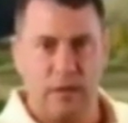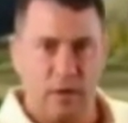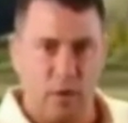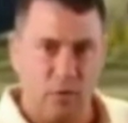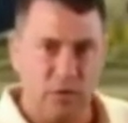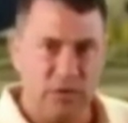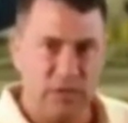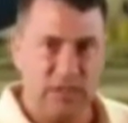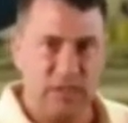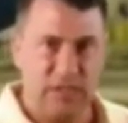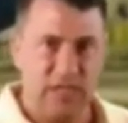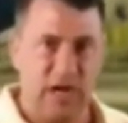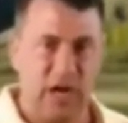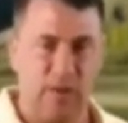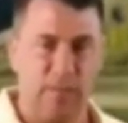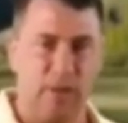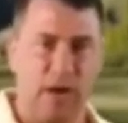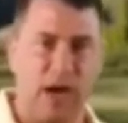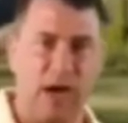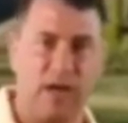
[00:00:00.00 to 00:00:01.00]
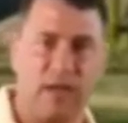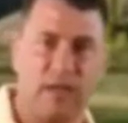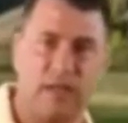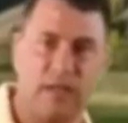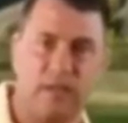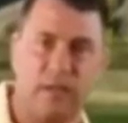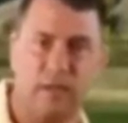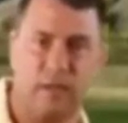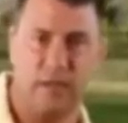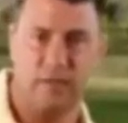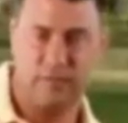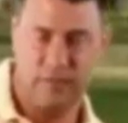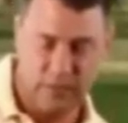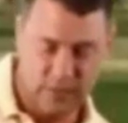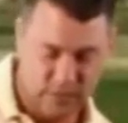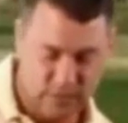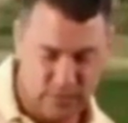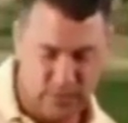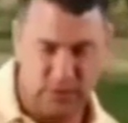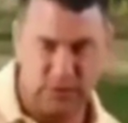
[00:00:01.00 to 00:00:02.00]
Notice the entire body of
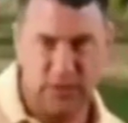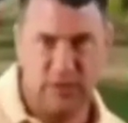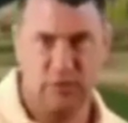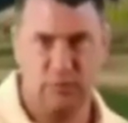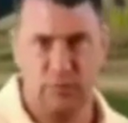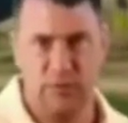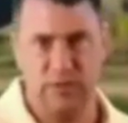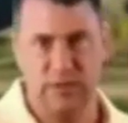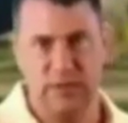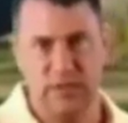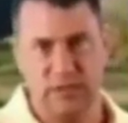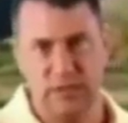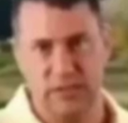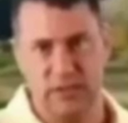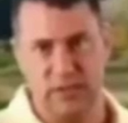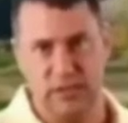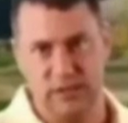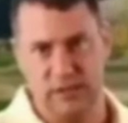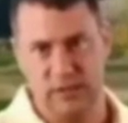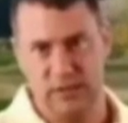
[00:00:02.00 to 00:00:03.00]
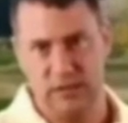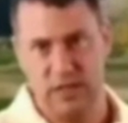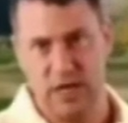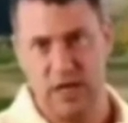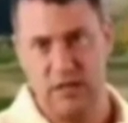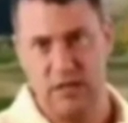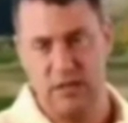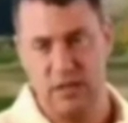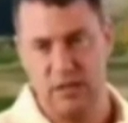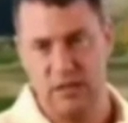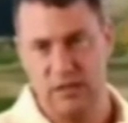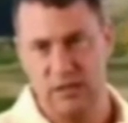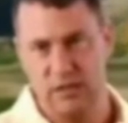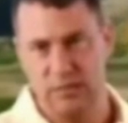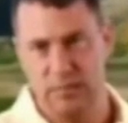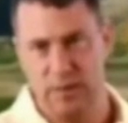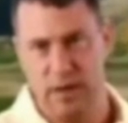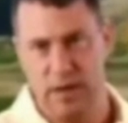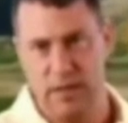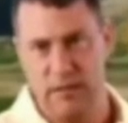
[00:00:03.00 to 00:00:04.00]
the G360 is a solid tungsten
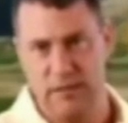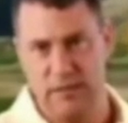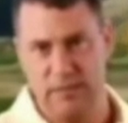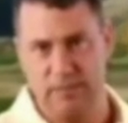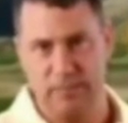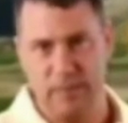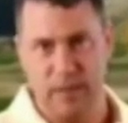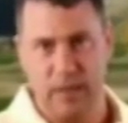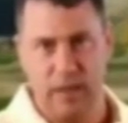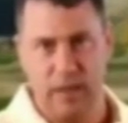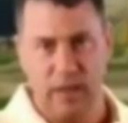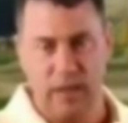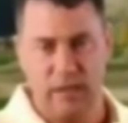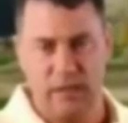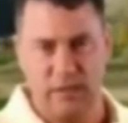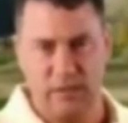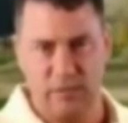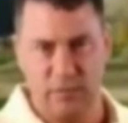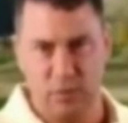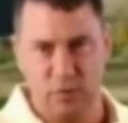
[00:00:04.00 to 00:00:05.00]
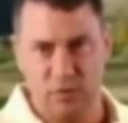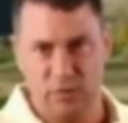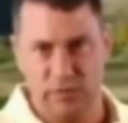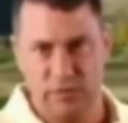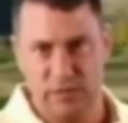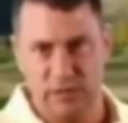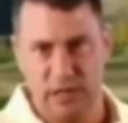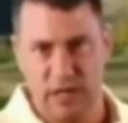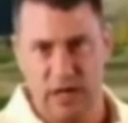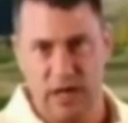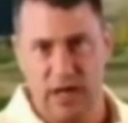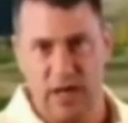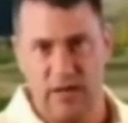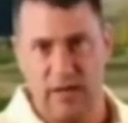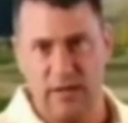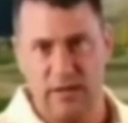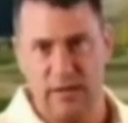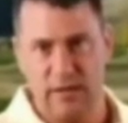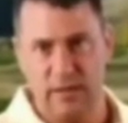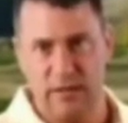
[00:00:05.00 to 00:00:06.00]
composite. It's the first of its
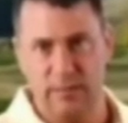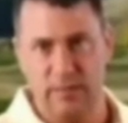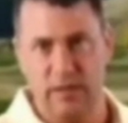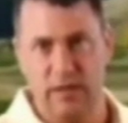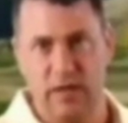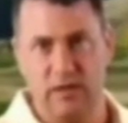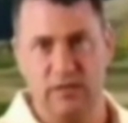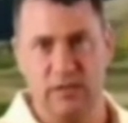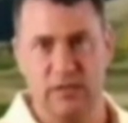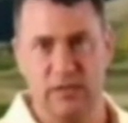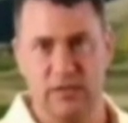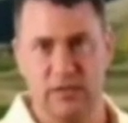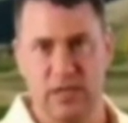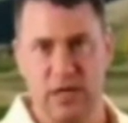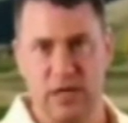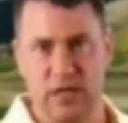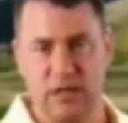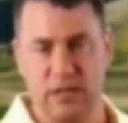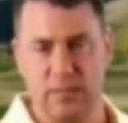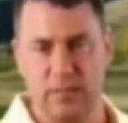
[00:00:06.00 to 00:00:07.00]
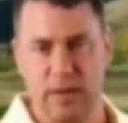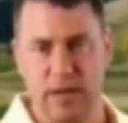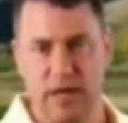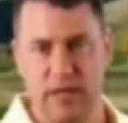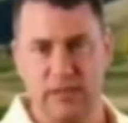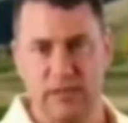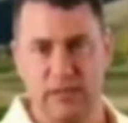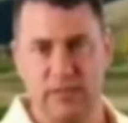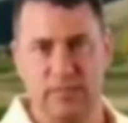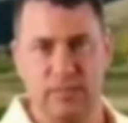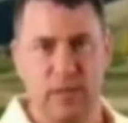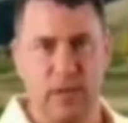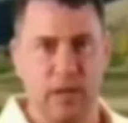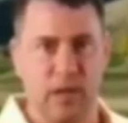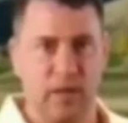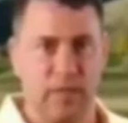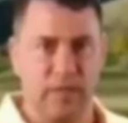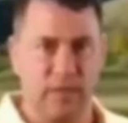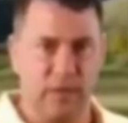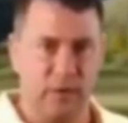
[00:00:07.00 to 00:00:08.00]
kind, and because it's a solid composite,
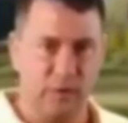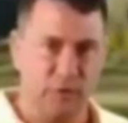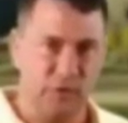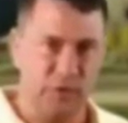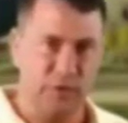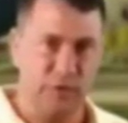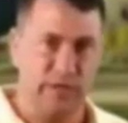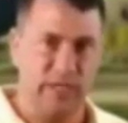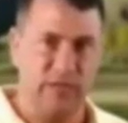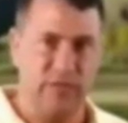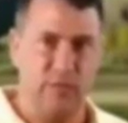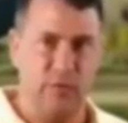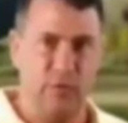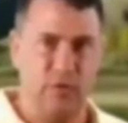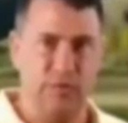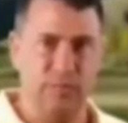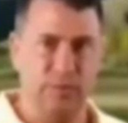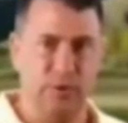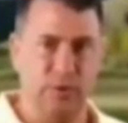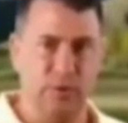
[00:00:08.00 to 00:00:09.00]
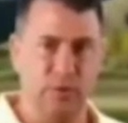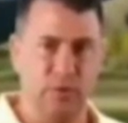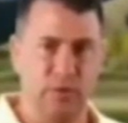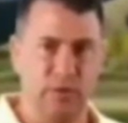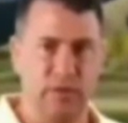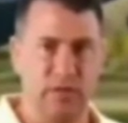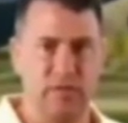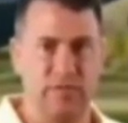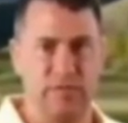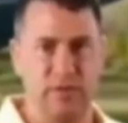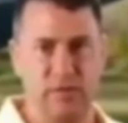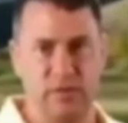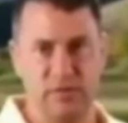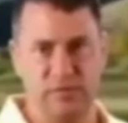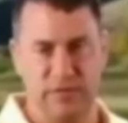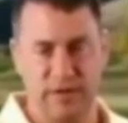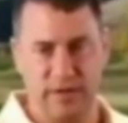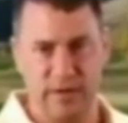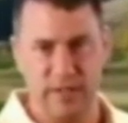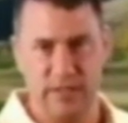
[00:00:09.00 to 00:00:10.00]
the energy transfer is pure and the feel
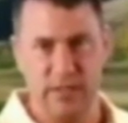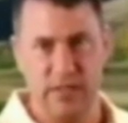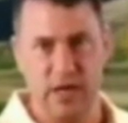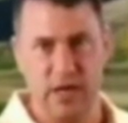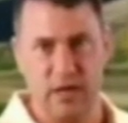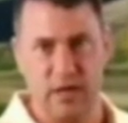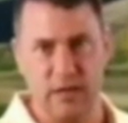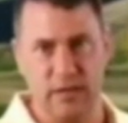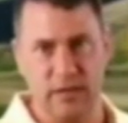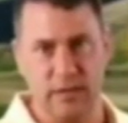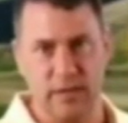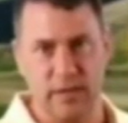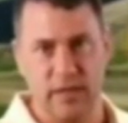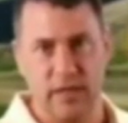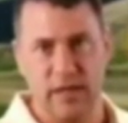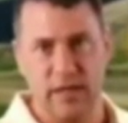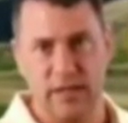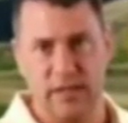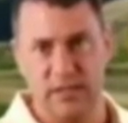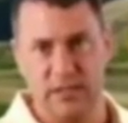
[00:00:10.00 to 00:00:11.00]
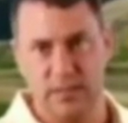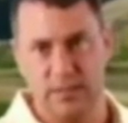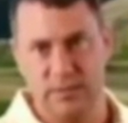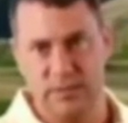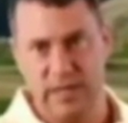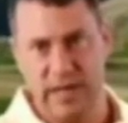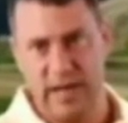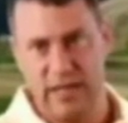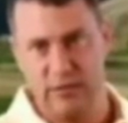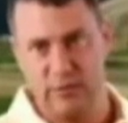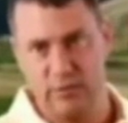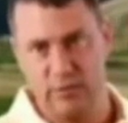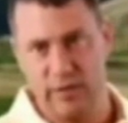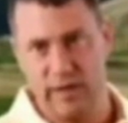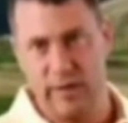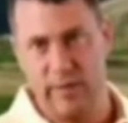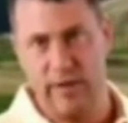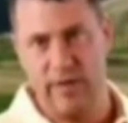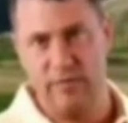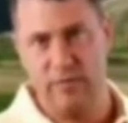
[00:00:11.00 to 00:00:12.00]
is very solid. And this seems natural,
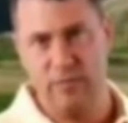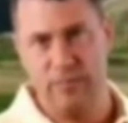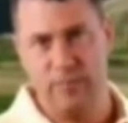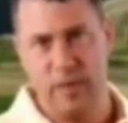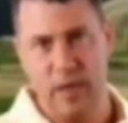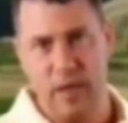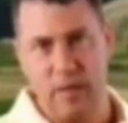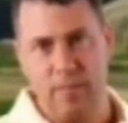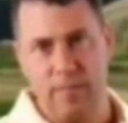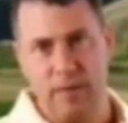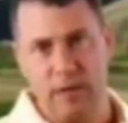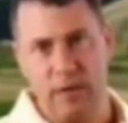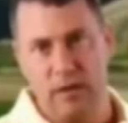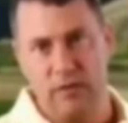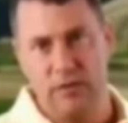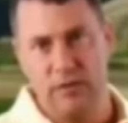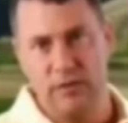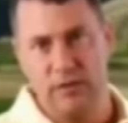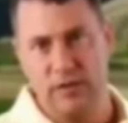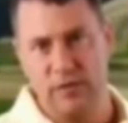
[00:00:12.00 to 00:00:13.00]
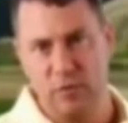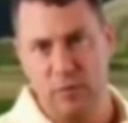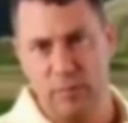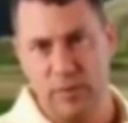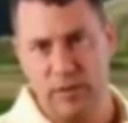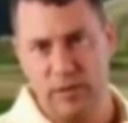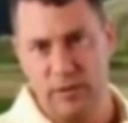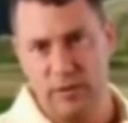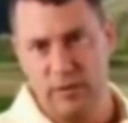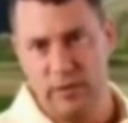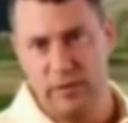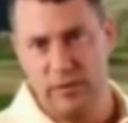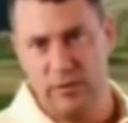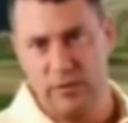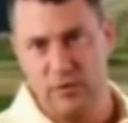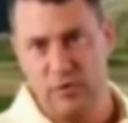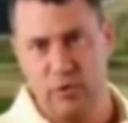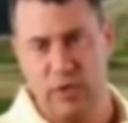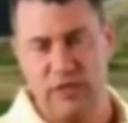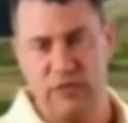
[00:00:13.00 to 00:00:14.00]
however, because different
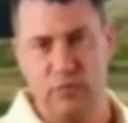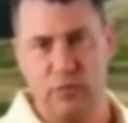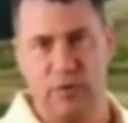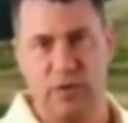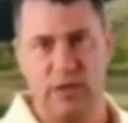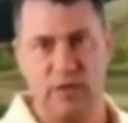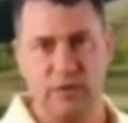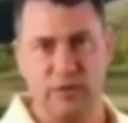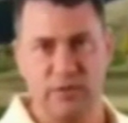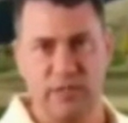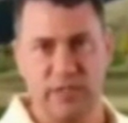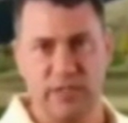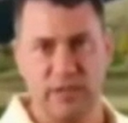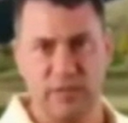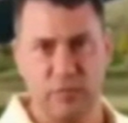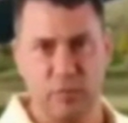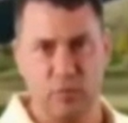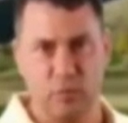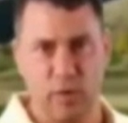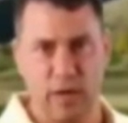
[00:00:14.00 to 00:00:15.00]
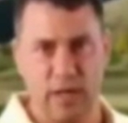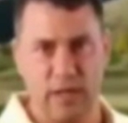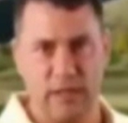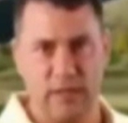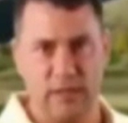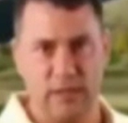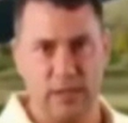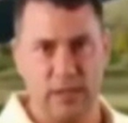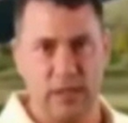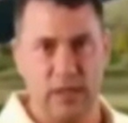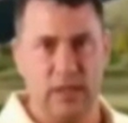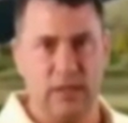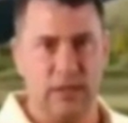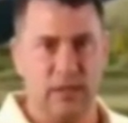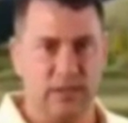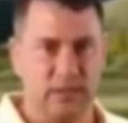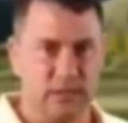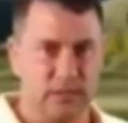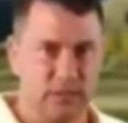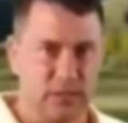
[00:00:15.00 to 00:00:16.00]
materials transfer energy at different rates,
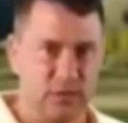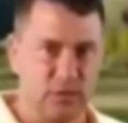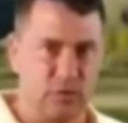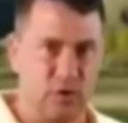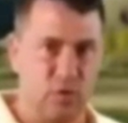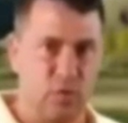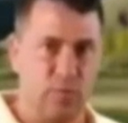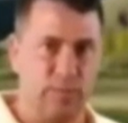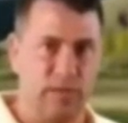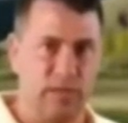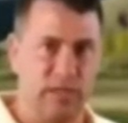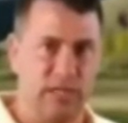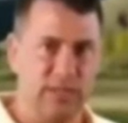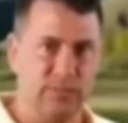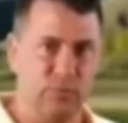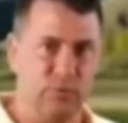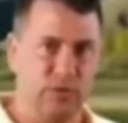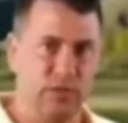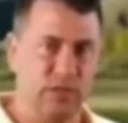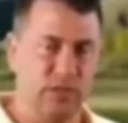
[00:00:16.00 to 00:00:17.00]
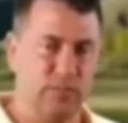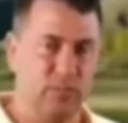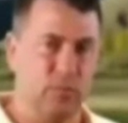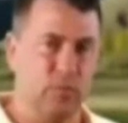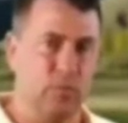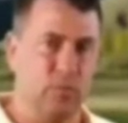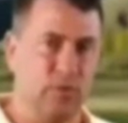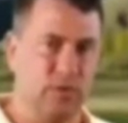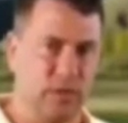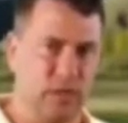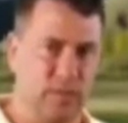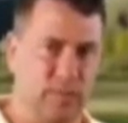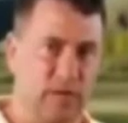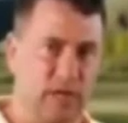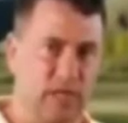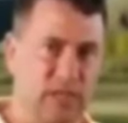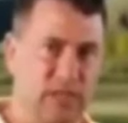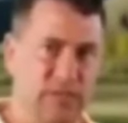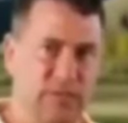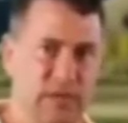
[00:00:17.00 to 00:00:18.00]
distance control will be less predictable with a
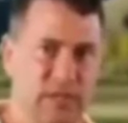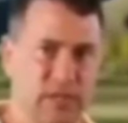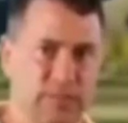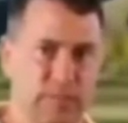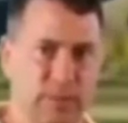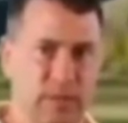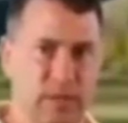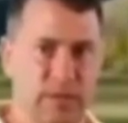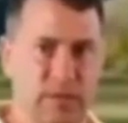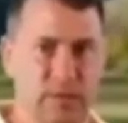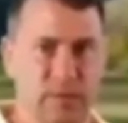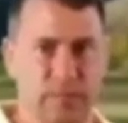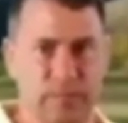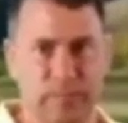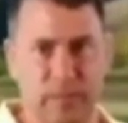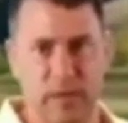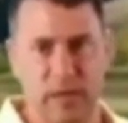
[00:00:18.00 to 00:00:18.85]
composite face putter.